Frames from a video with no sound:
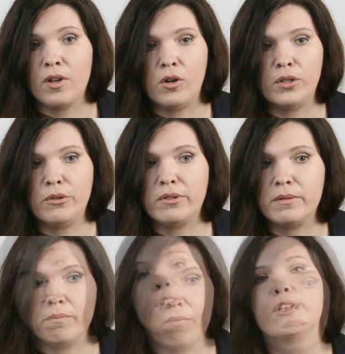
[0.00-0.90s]
or
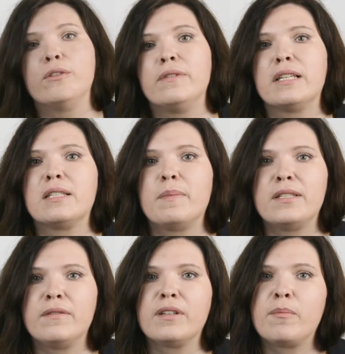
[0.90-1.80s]
you're solving
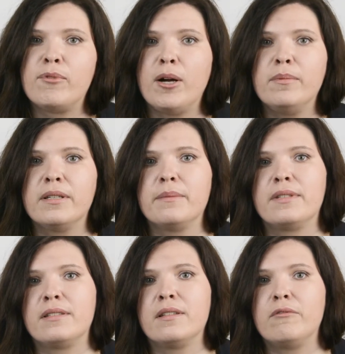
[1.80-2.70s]
specific
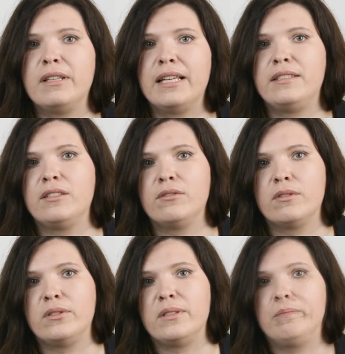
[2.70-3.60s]
problems relating to
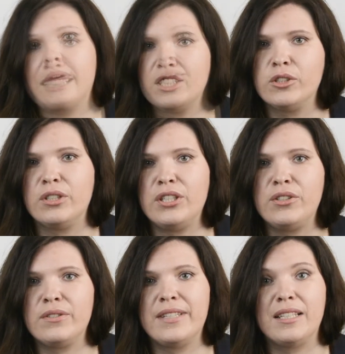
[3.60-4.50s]
the technical
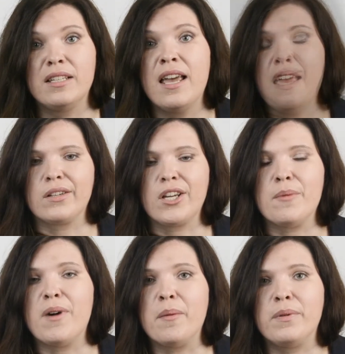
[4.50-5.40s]
issues that come
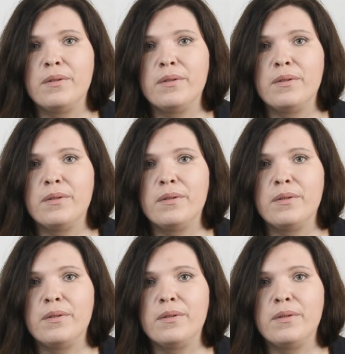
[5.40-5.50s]
up